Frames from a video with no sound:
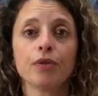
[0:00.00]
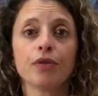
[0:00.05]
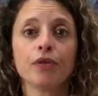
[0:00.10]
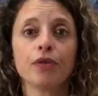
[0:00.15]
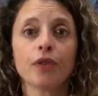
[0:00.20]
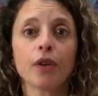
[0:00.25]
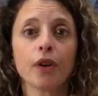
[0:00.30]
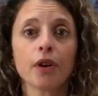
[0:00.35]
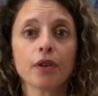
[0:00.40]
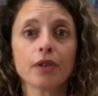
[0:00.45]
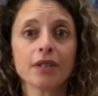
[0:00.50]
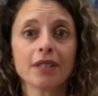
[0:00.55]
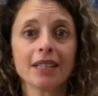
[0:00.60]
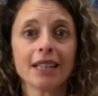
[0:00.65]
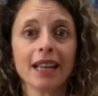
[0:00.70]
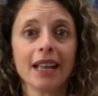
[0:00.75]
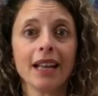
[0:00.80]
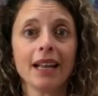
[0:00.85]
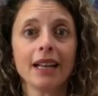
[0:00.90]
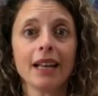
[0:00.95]

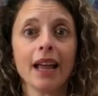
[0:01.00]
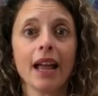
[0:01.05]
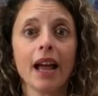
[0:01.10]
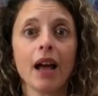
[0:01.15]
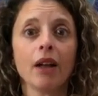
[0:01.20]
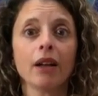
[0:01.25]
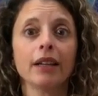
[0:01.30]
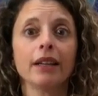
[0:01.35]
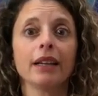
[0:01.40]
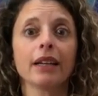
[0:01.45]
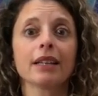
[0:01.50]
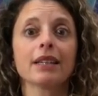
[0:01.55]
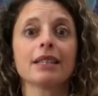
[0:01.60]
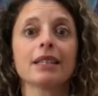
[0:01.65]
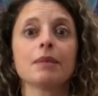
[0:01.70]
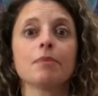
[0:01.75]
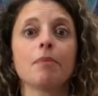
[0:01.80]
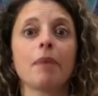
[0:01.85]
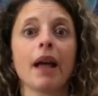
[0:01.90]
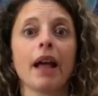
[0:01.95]
first inhale and
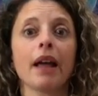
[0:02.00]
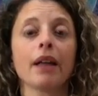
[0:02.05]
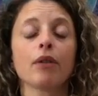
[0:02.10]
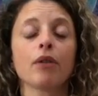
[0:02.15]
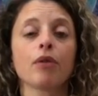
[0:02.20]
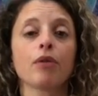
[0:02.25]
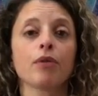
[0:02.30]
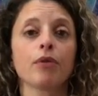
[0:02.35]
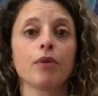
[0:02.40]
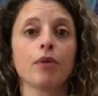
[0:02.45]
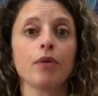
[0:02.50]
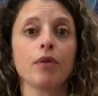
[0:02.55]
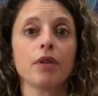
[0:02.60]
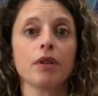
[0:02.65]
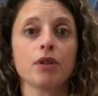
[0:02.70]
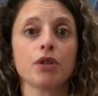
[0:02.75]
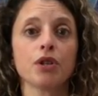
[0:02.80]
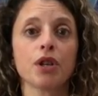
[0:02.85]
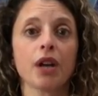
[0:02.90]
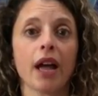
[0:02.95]
expand through
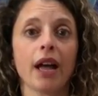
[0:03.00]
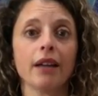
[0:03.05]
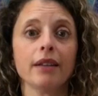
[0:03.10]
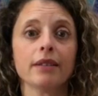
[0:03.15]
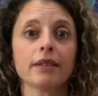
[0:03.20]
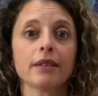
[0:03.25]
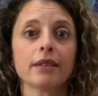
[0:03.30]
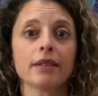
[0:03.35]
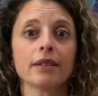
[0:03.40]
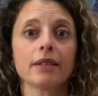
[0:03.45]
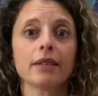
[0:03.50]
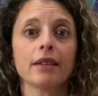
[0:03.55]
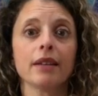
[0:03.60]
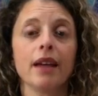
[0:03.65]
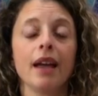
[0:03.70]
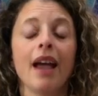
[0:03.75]
the chest,